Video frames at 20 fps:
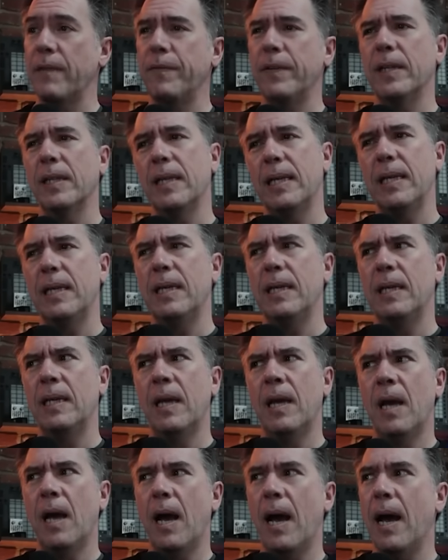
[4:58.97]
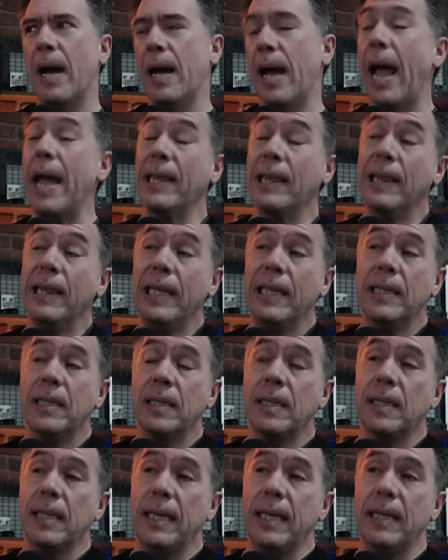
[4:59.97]
Definitely, uh, at
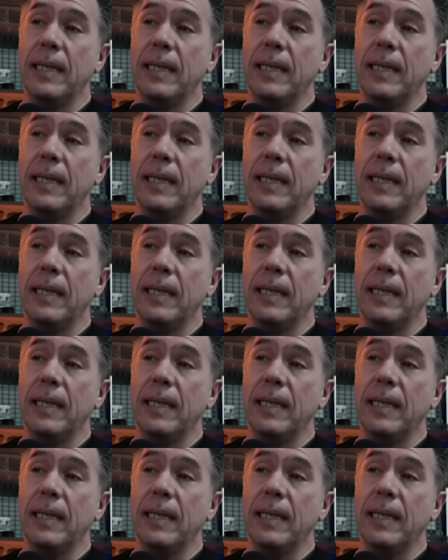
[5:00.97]
least